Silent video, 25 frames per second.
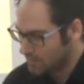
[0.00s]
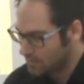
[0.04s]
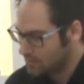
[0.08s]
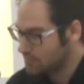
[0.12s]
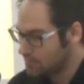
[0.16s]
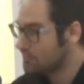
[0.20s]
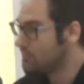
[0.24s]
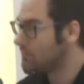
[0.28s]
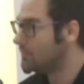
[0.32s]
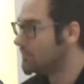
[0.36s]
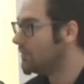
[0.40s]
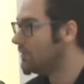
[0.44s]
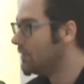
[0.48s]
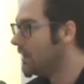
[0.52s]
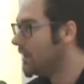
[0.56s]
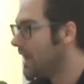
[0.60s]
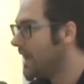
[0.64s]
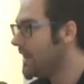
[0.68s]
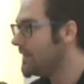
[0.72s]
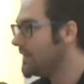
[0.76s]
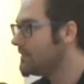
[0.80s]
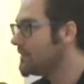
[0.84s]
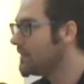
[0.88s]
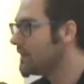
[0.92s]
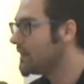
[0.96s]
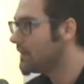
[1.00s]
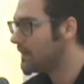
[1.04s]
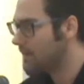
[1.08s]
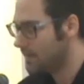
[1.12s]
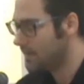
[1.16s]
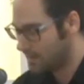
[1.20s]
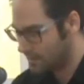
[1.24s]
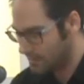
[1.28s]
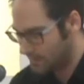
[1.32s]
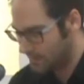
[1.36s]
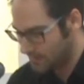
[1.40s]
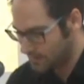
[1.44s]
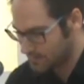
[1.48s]
into
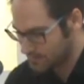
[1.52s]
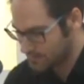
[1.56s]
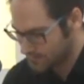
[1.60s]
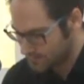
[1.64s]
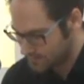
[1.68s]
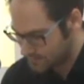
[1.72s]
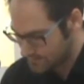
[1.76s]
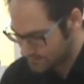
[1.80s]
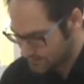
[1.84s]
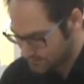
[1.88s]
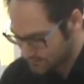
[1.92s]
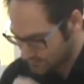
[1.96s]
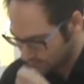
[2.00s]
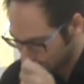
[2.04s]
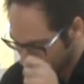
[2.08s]
ethnically cleansed,